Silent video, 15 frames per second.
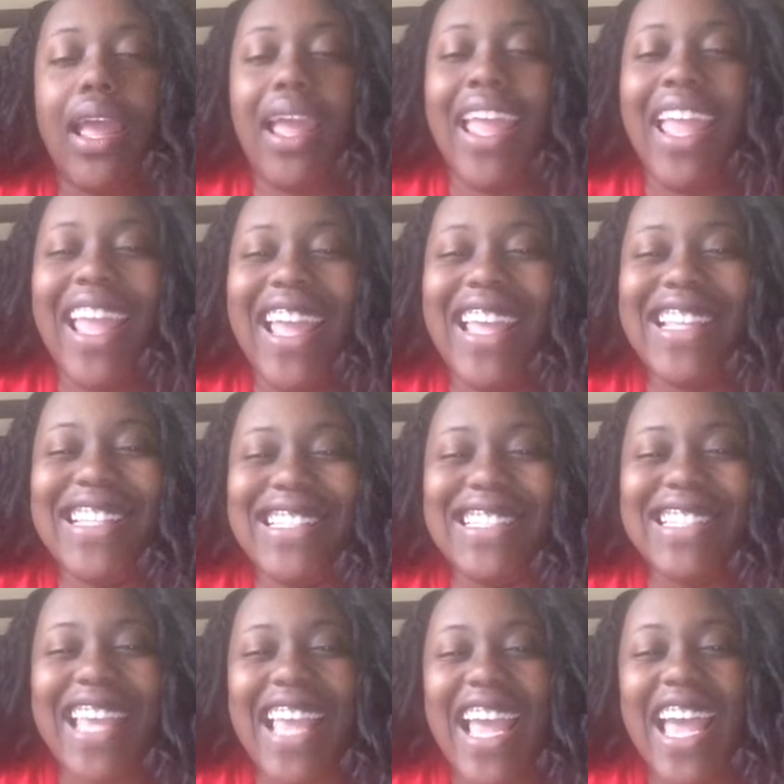
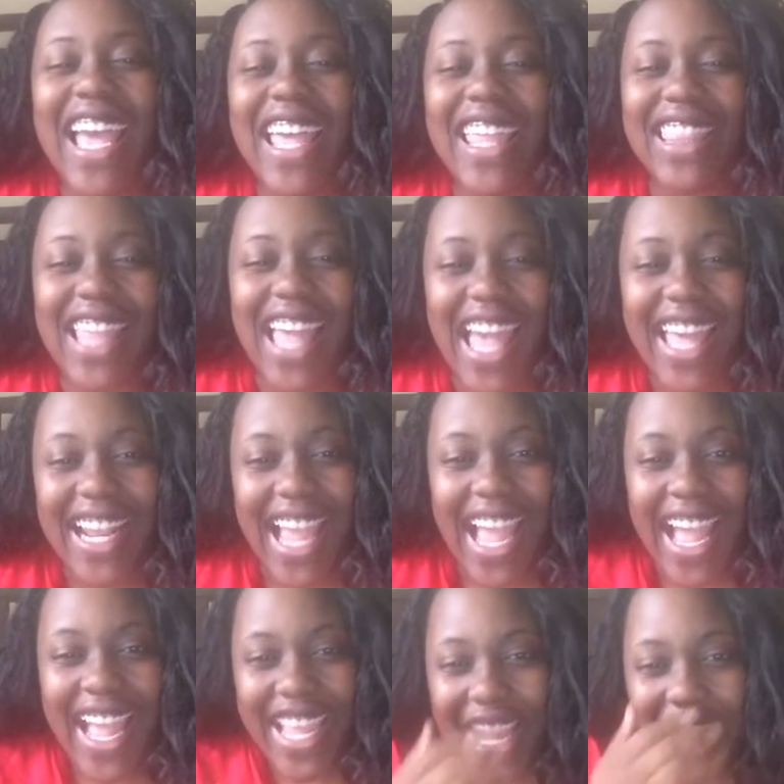and that
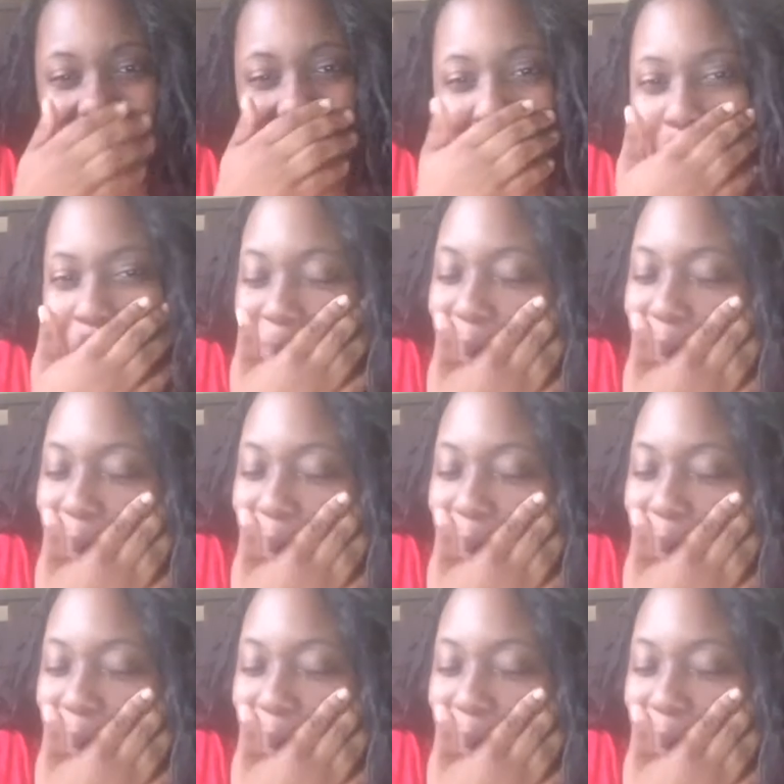I